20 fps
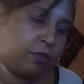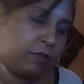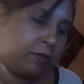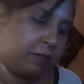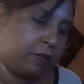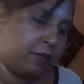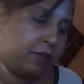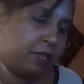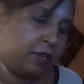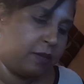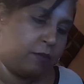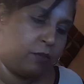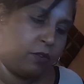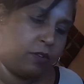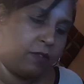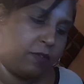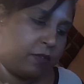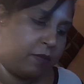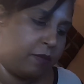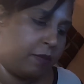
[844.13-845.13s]
Please give me more
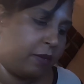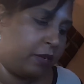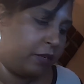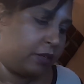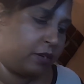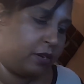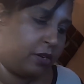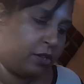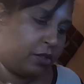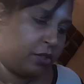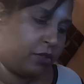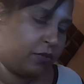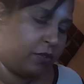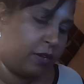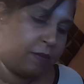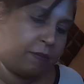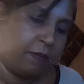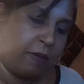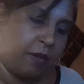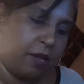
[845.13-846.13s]
information on the three
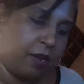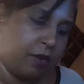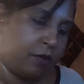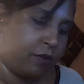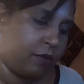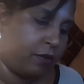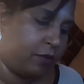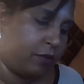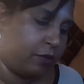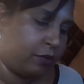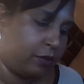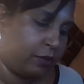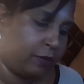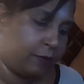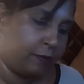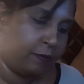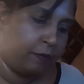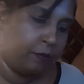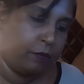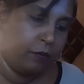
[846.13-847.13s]
of pentacles.
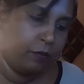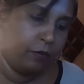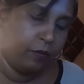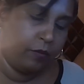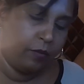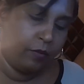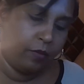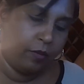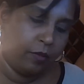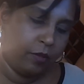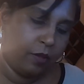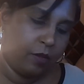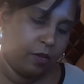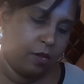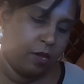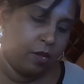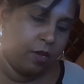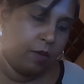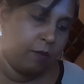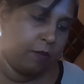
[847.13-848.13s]

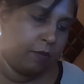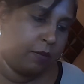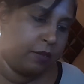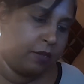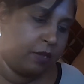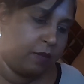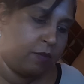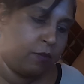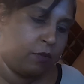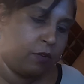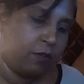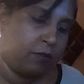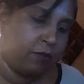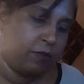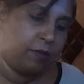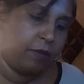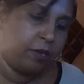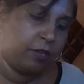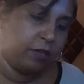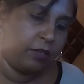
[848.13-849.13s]
Please give me more
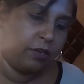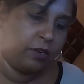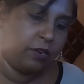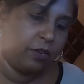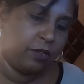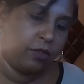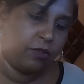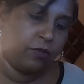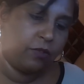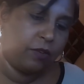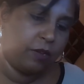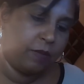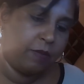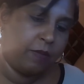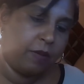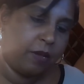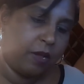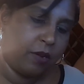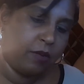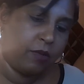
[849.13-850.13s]
information on the three of
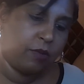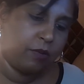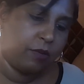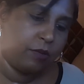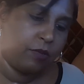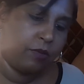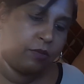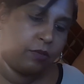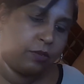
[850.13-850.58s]
pentacles.